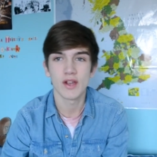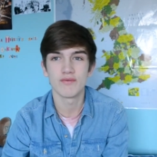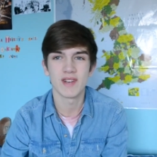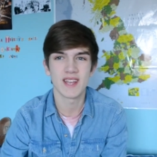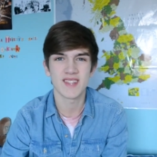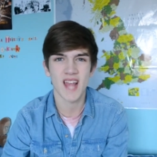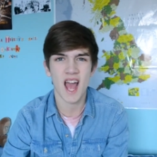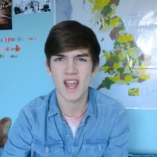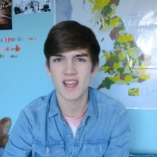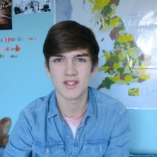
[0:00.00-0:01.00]
raise the
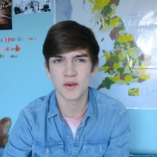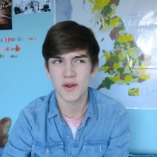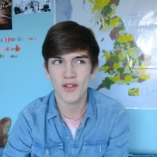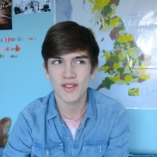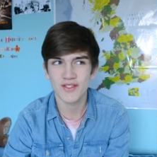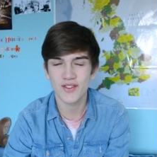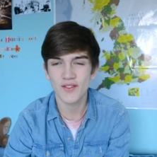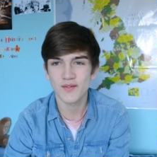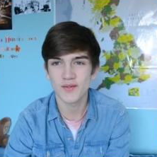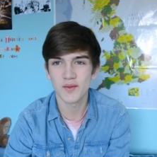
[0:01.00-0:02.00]
ISO and all this
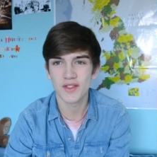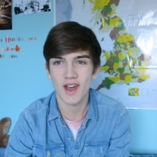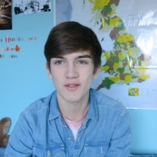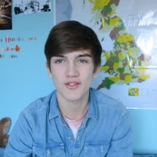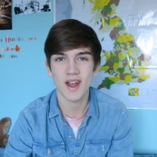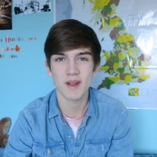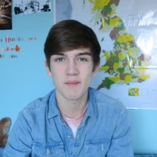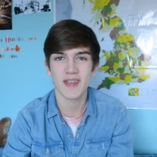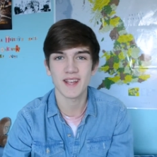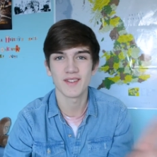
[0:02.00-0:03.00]
stuff without trying to
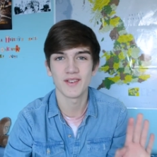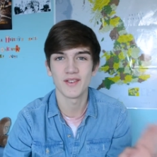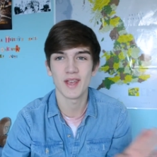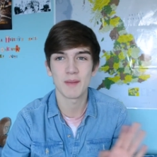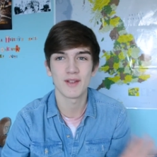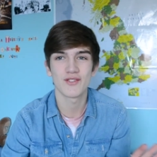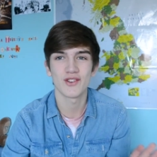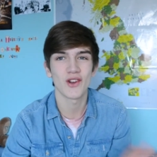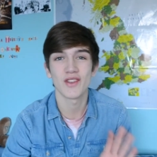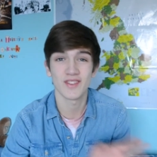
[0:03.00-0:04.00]
make image
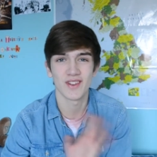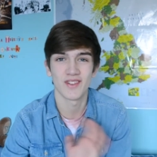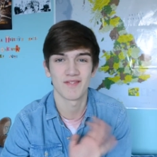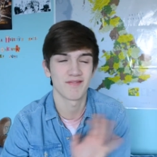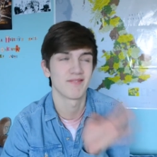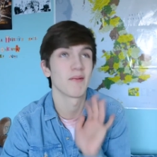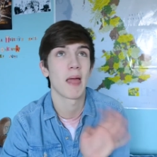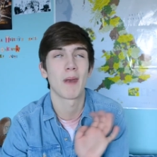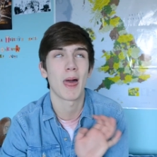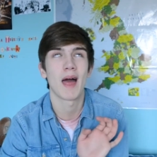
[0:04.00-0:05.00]
noise and all
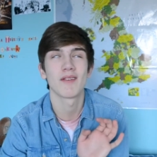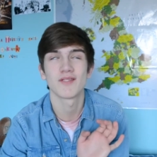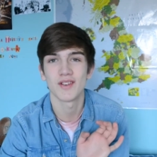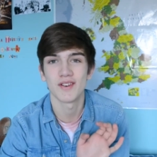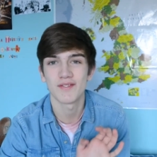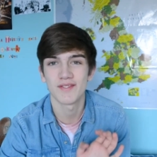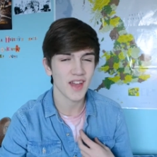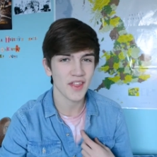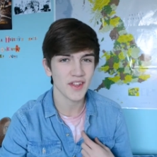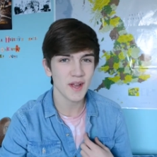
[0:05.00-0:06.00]
blah blah blah stuff.
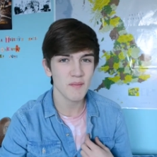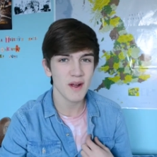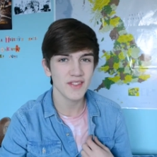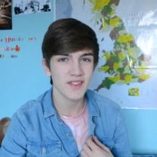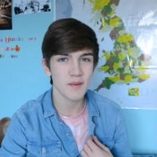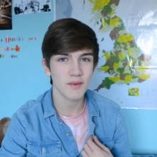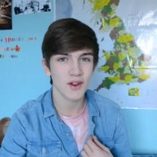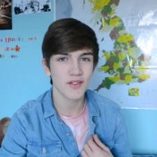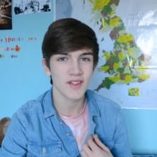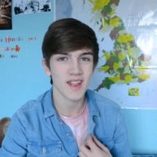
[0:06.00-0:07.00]
I think I'm wearing the same
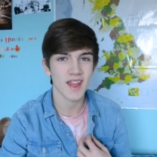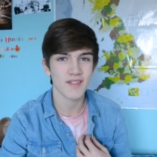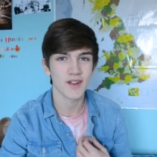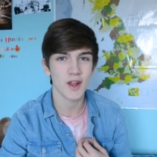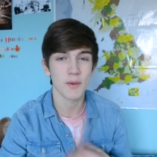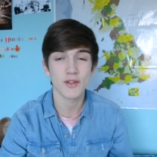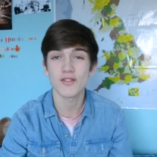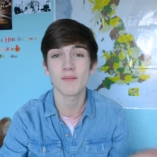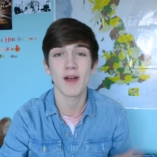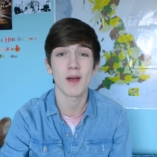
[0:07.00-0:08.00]
clothes as last video, but it
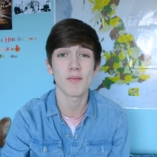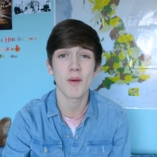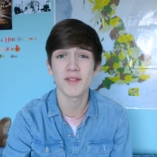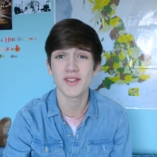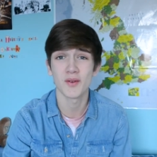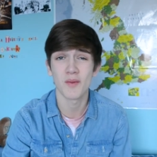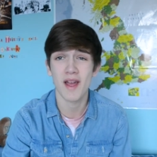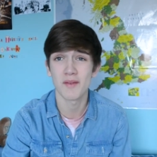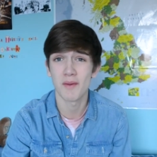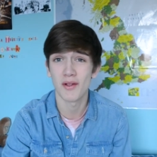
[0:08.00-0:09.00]
doesn't matter, I promise I don't
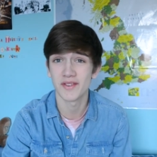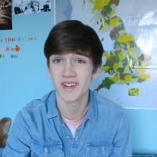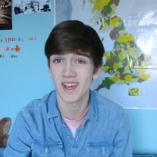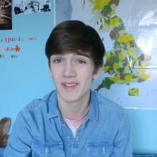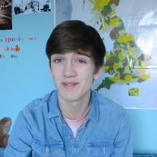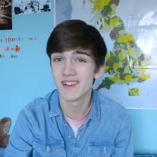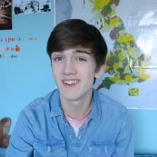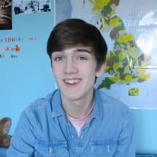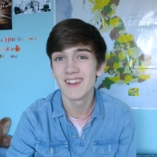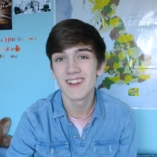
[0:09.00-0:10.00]
wear them all the time. I'll
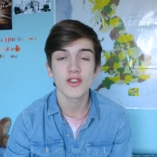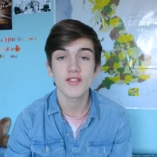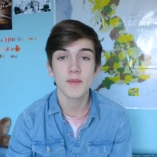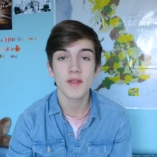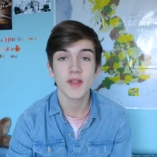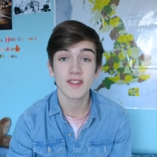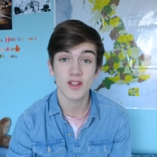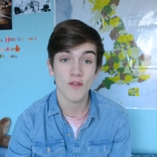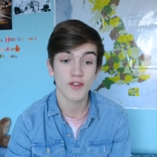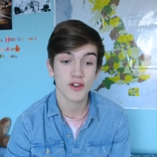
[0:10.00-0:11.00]
show you some of the things I
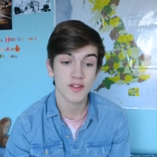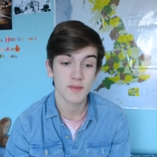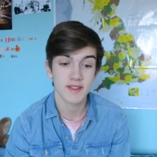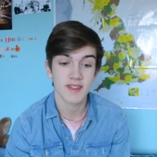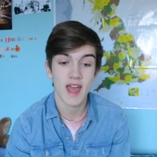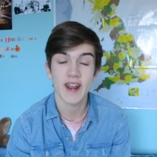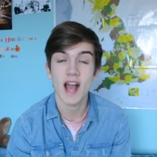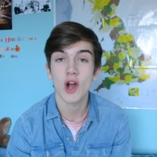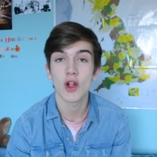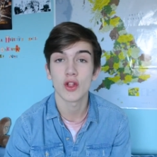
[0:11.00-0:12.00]
got for Christmas then.
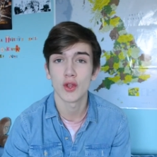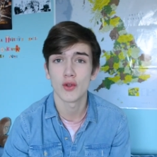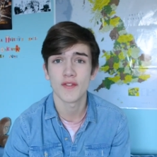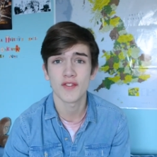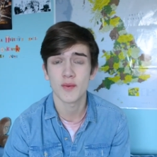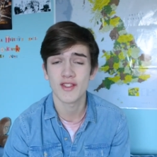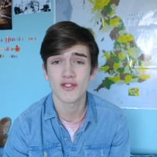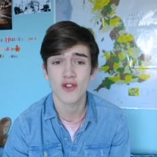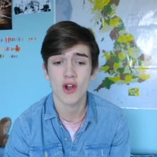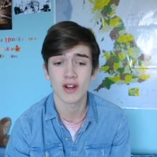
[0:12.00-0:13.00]
I got loads of sweets
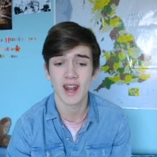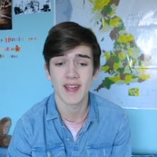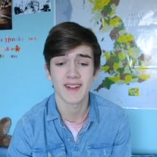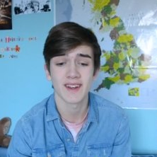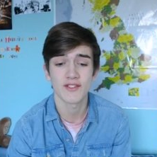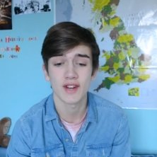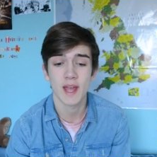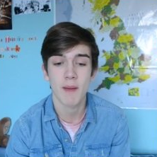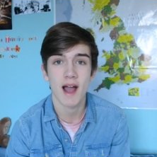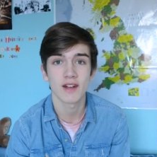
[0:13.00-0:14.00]
and chocolate, like literally
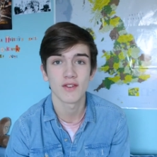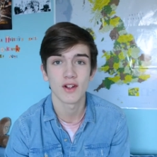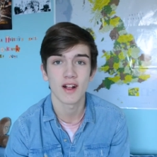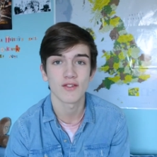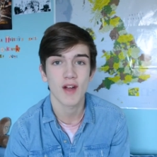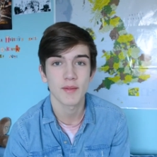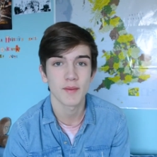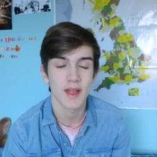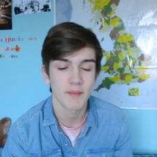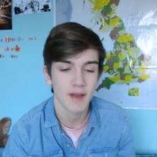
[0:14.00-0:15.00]
a bag full. I'll grab
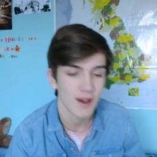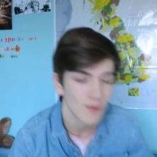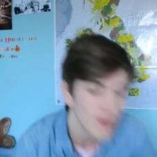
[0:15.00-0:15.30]
some of them now.